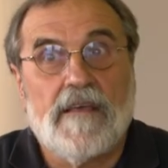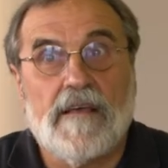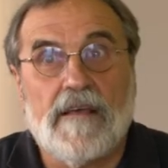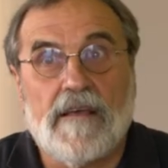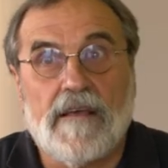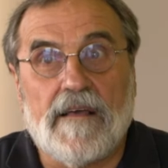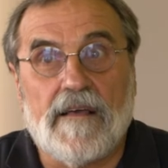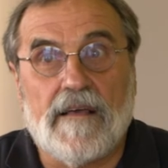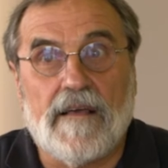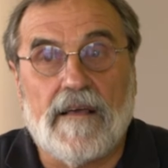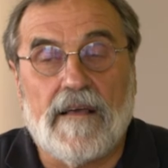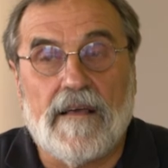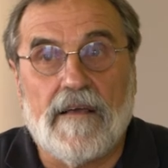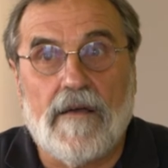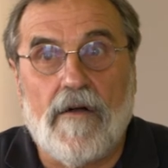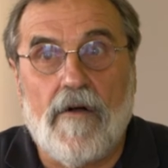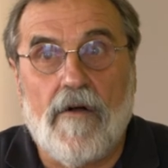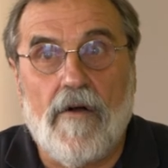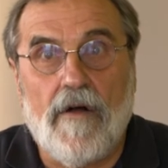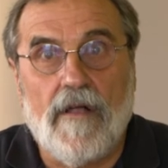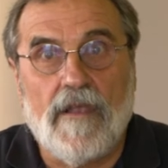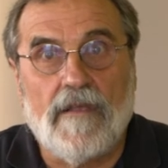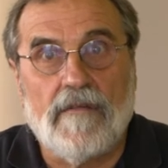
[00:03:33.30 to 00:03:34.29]
Uh,
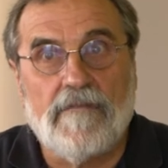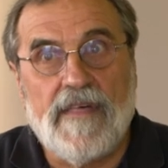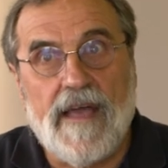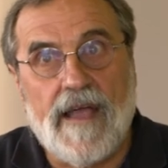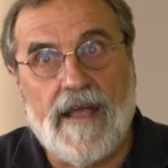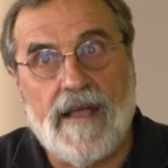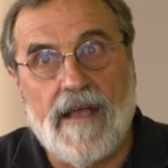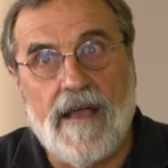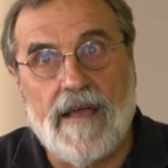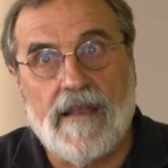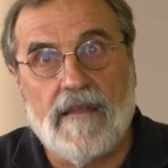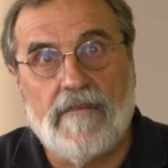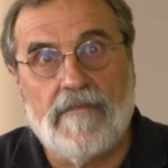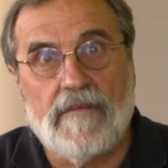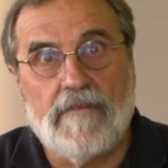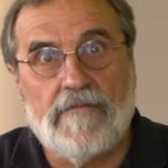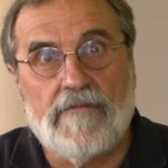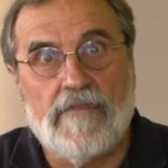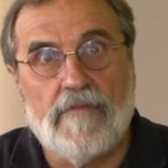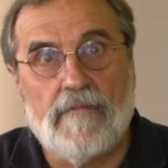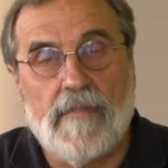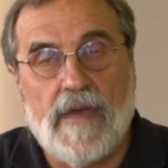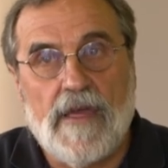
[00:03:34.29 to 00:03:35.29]
all of that kind of
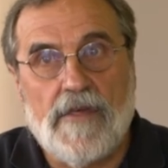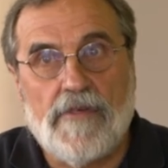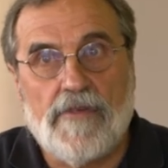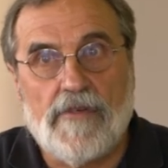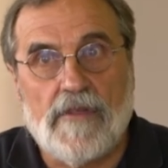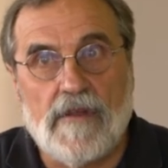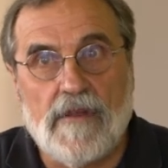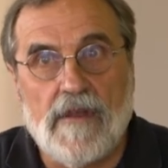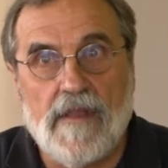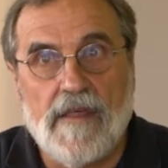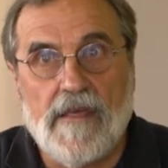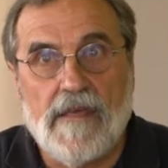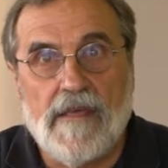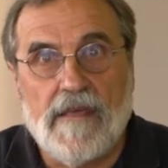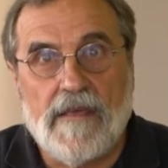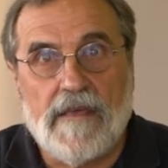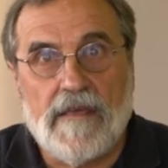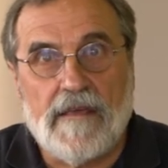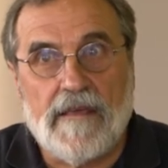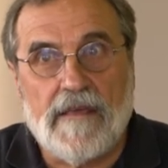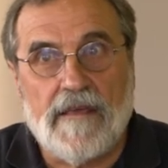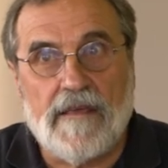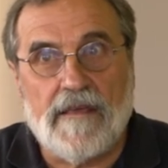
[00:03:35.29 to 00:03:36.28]
information
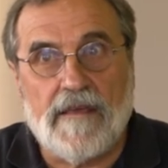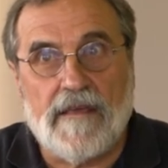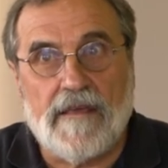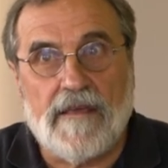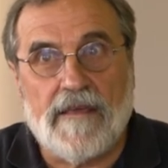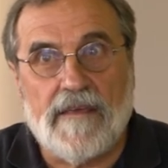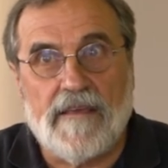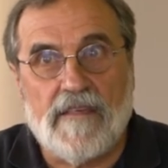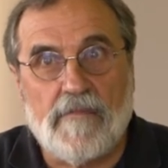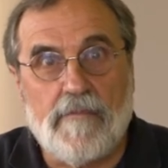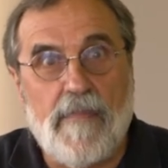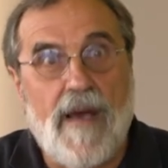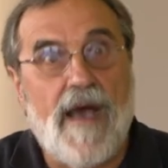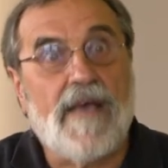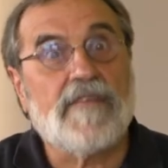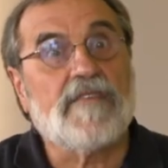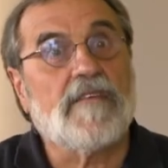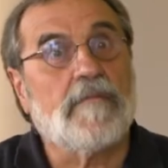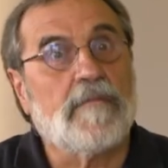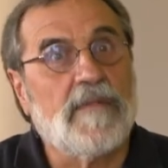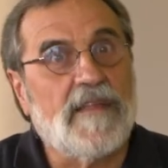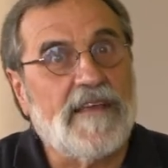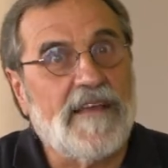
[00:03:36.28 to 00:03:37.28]
uh, is
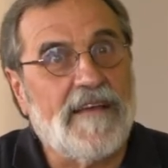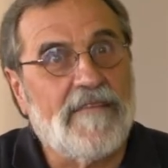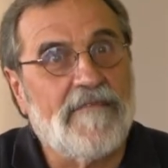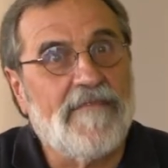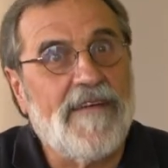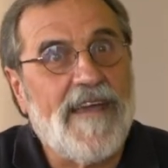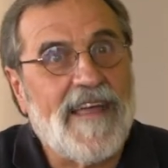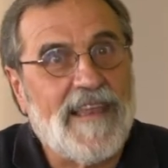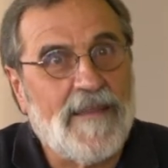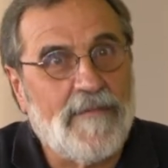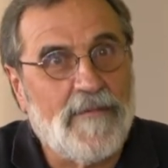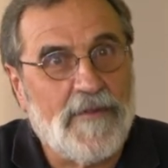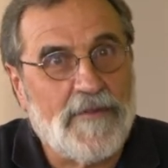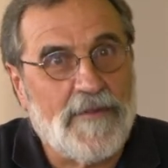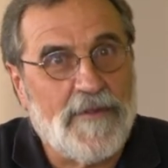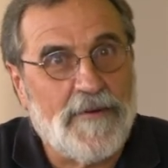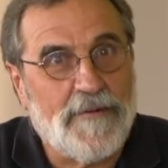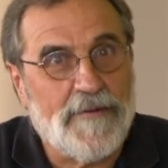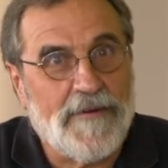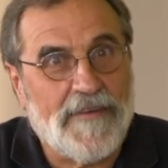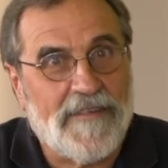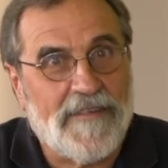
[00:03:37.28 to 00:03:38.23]
possibly available to